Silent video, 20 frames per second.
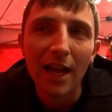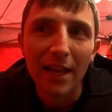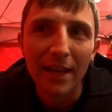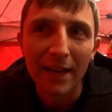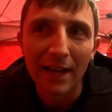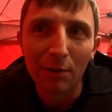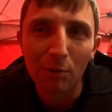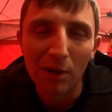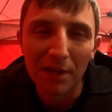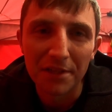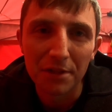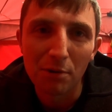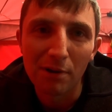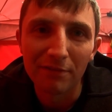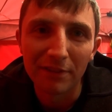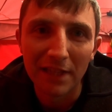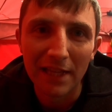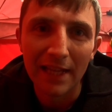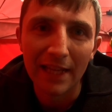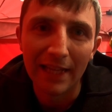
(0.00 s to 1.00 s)
Now I do
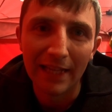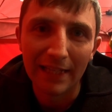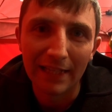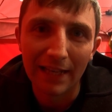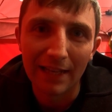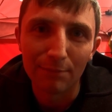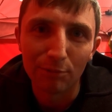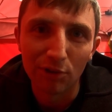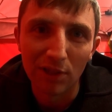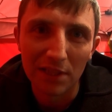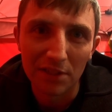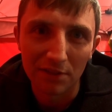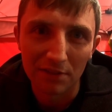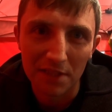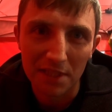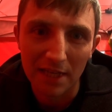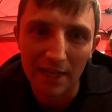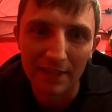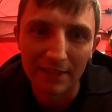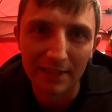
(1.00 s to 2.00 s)
have an 18 lap race
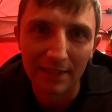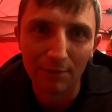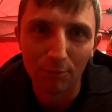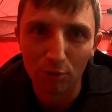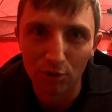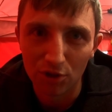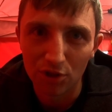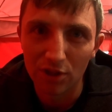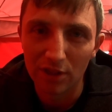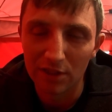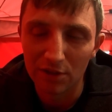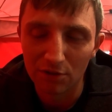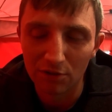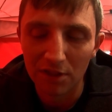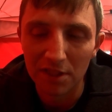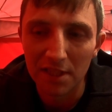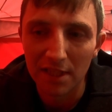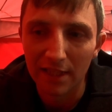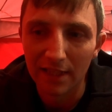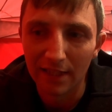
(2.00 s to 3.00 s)
on Saturday, which is
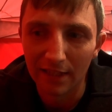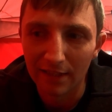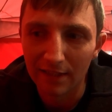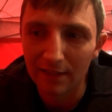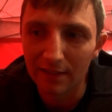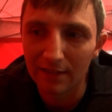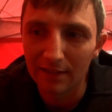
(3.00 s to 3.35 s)
going to take